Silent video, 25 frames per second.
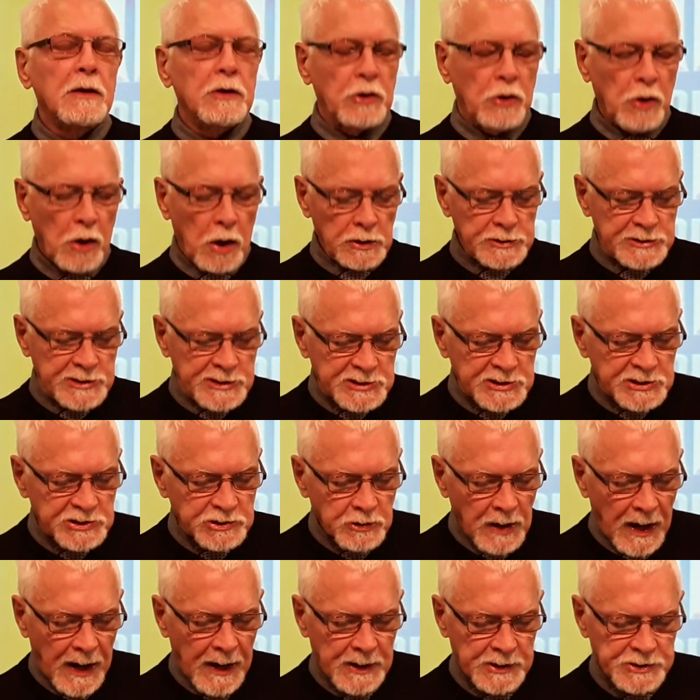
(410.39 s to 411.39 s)
God's
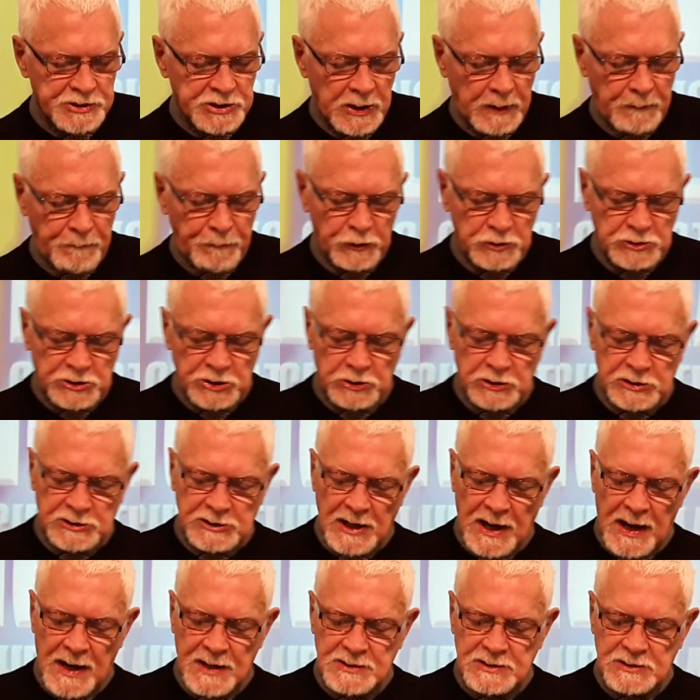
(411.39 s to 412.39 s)
strategy for
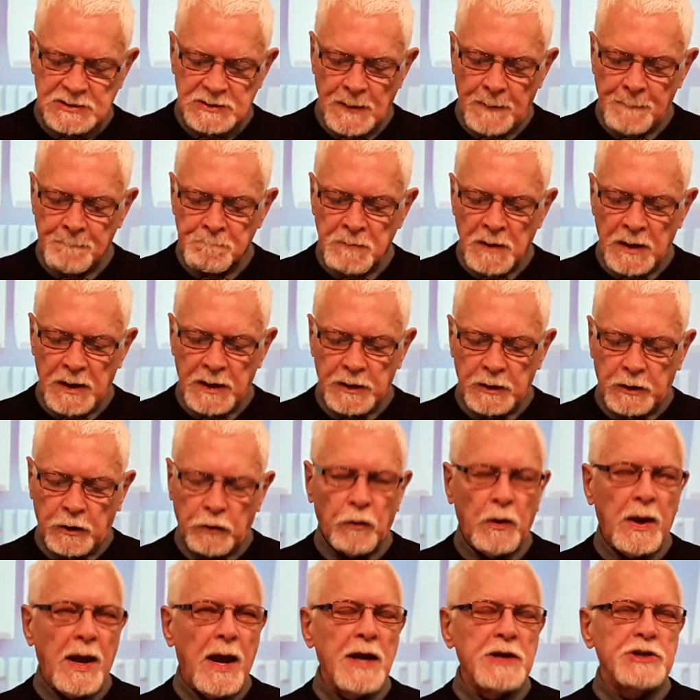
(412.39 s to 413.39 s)
success in
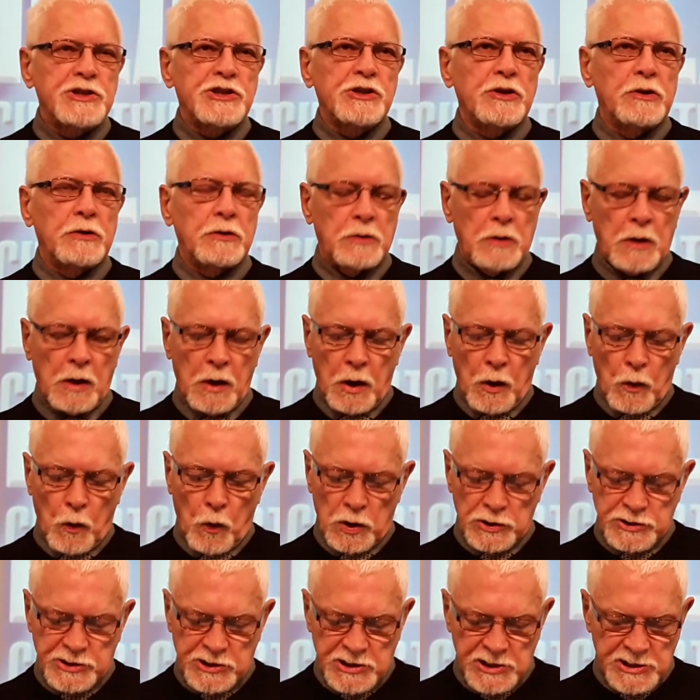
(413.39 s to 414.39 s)
creation
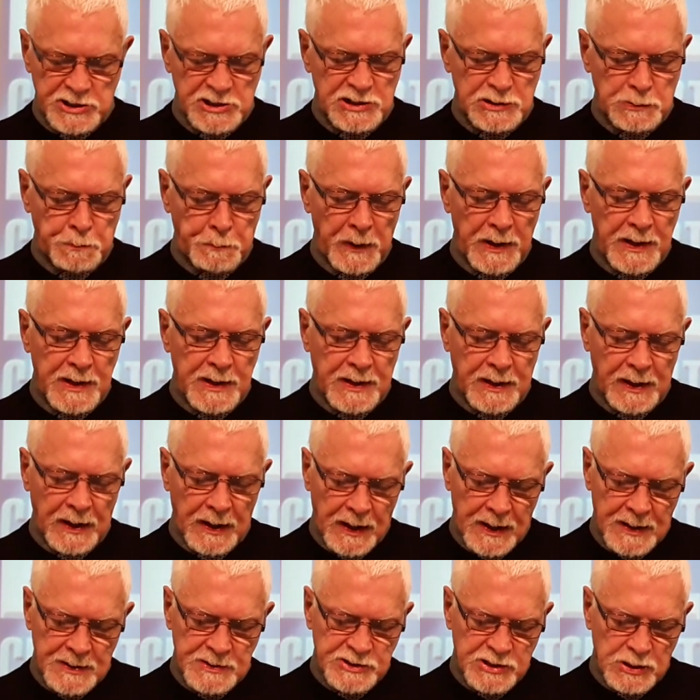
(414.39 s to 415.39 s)
was to speak
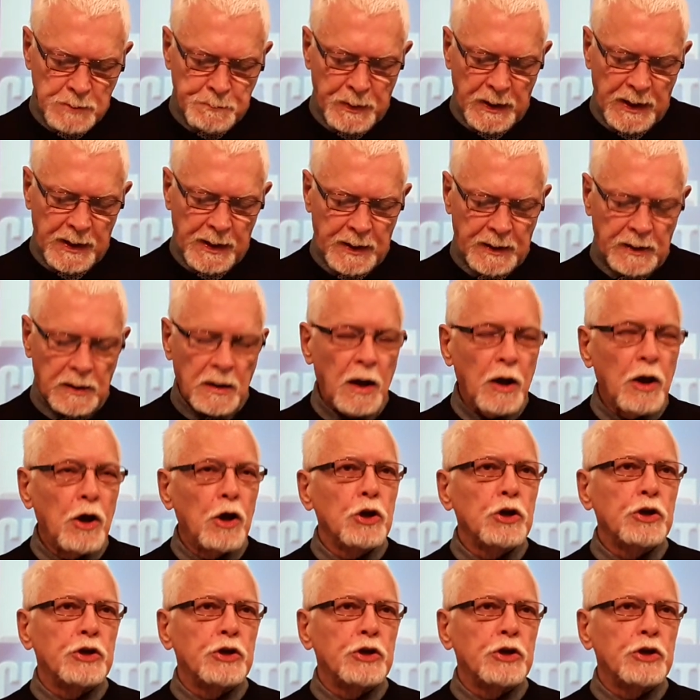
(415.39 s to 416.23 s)
it into being.